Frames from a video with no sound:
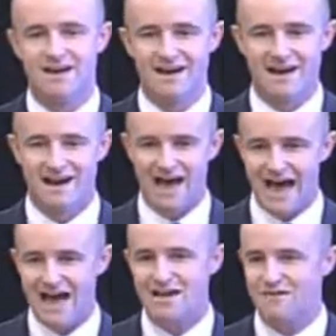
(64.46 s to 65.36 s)

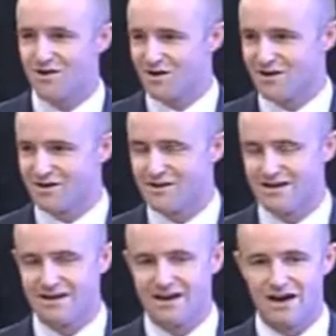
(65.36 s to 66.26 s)
I have
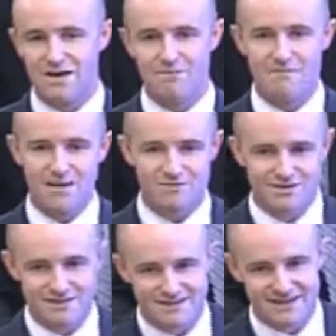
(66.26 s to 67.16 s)
heard
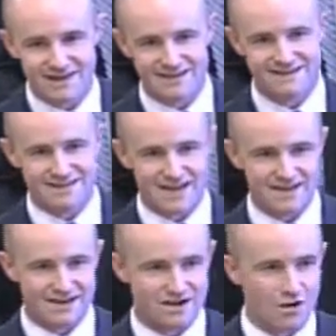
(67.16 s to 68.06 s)
members of the Senate
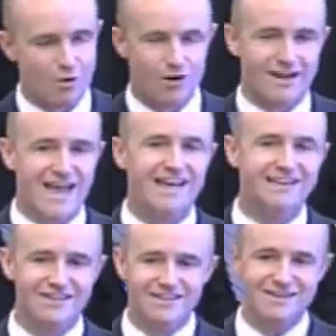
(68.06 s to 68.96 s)
say that
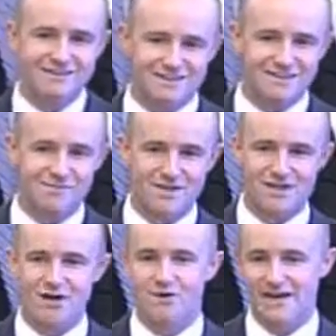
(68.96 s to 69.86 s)
organically there is
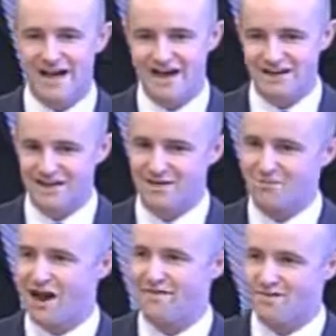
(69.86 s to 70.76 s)
something going on in the
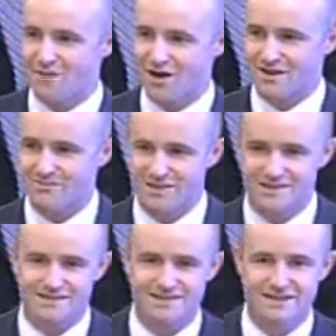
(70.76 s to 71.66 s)
private
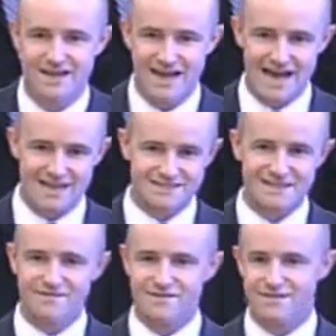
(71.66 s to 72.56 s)
marketplace, as
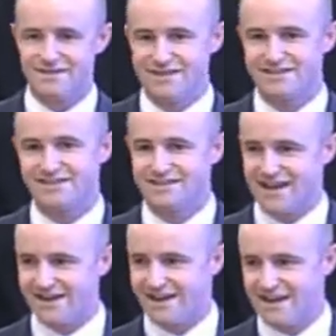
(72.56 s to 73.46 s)
if this
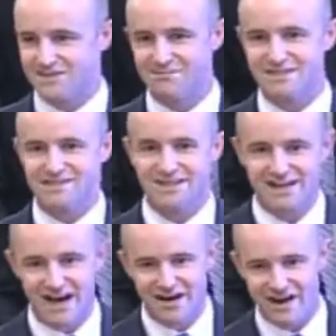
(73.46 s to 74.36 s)
Senate has been
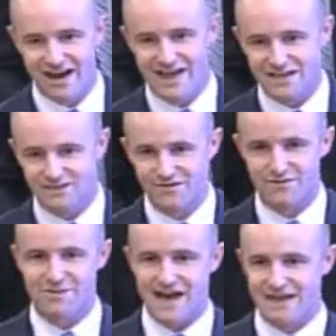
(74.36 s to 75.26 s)
sitting on our hands for
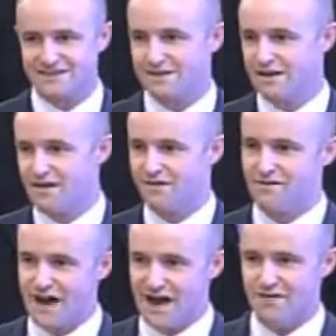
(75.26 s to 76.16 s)
the past
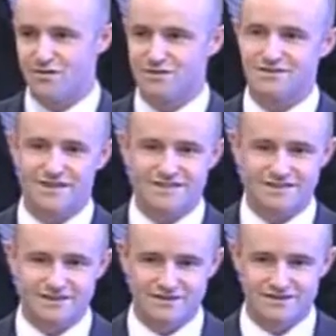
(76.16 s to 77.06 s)
5 or
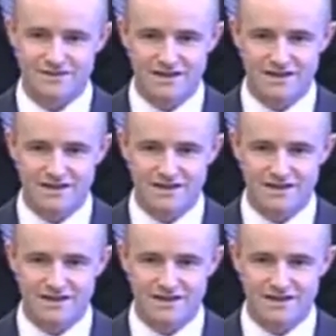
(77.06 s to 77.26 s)
6 years,